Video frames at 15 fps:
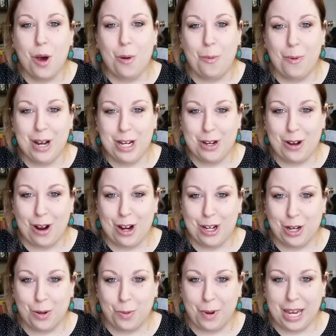when you're on
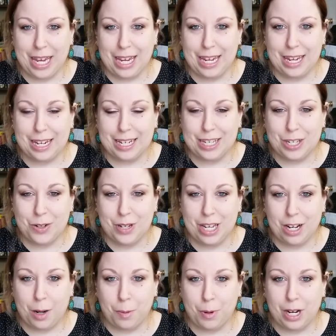your way to get
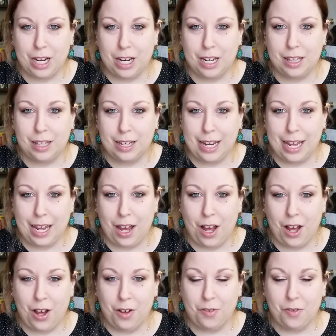operated the day
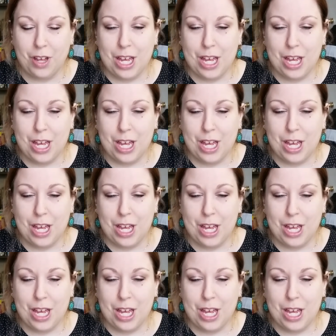of.